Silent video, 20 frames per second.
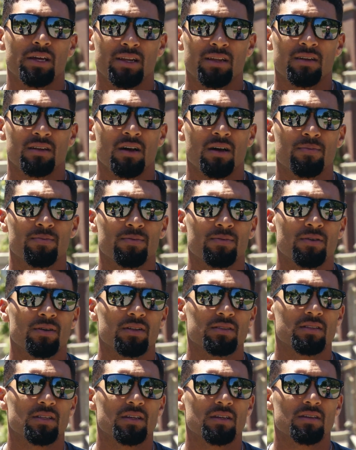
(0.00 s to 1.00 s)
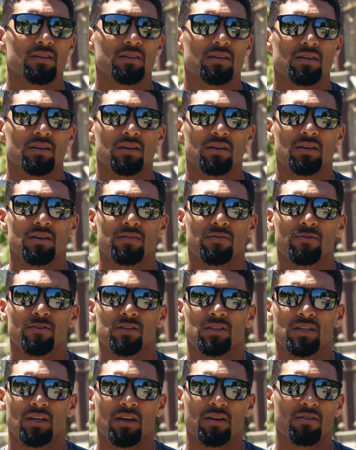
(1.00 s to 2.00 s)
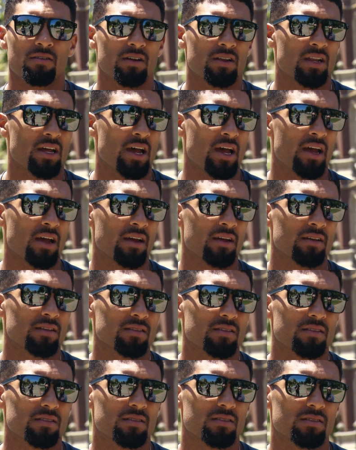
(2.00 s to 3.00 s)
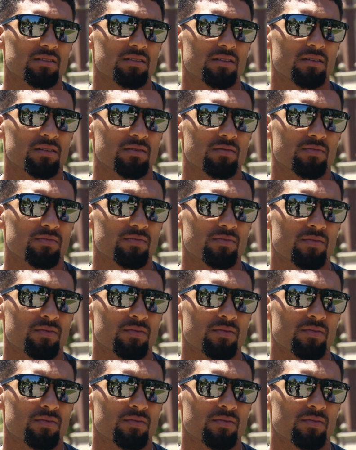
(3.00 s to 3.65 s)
had a couple. I think Fraterra and I, you know,